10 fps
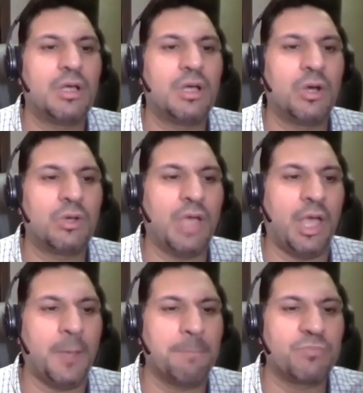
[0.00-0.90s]

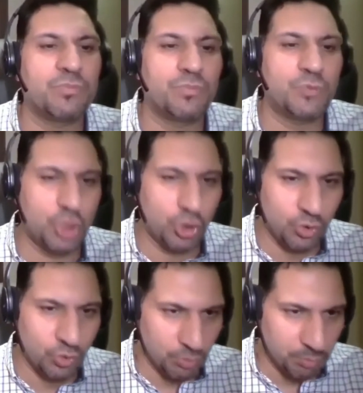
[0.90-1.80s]
okay,
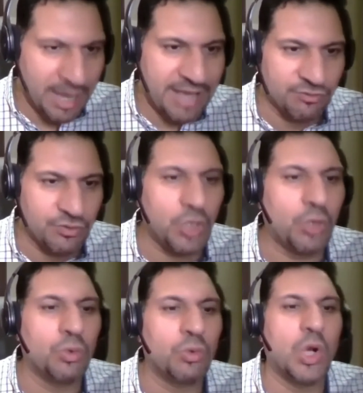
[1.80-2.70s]
to my
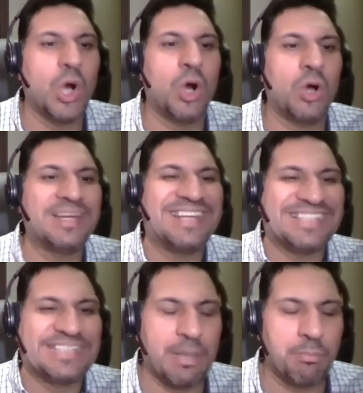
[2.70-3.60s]
view on
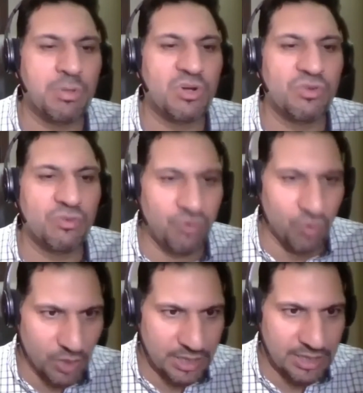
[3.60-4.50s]
December
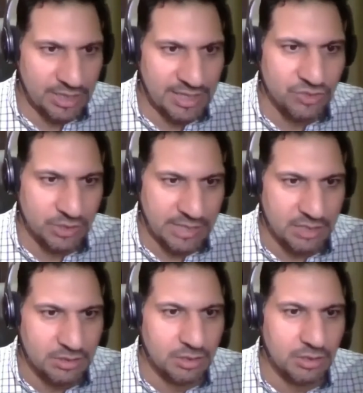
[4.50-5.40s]
4th. That's a
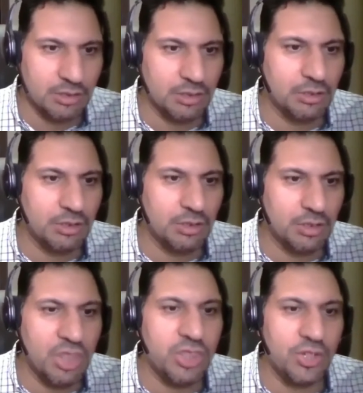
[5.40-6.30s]
date.
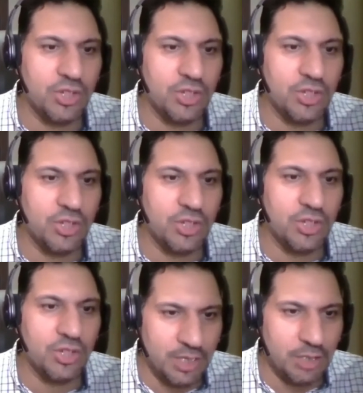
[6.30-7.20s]

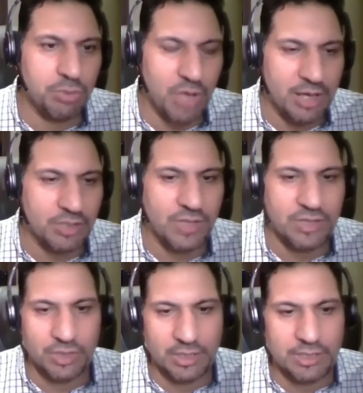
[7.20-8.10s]
30 products.
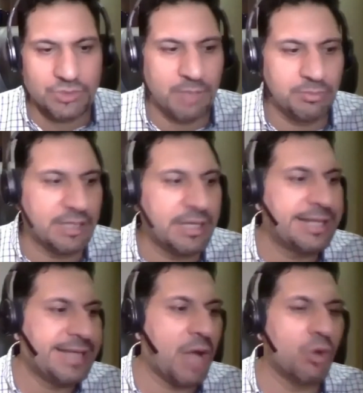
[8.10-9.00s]
That's the latest update.
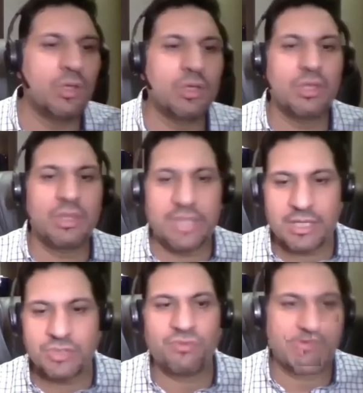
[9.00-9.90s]
Now,
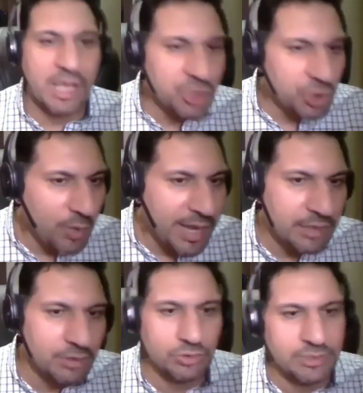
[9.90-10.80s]
things fluctuate.
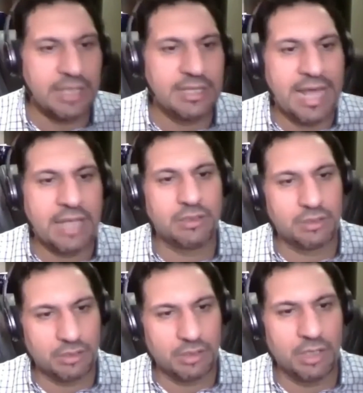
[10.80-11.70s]
Don't take that
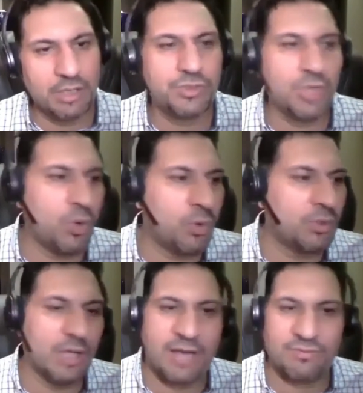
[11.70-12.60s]
in stone.
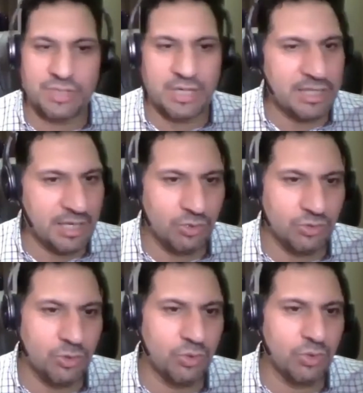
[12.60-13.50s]
I've seen a thing or
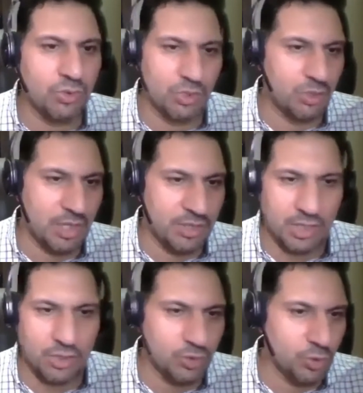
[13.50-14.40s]

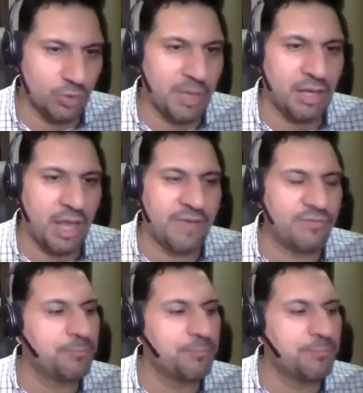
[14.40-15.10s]
two in my life,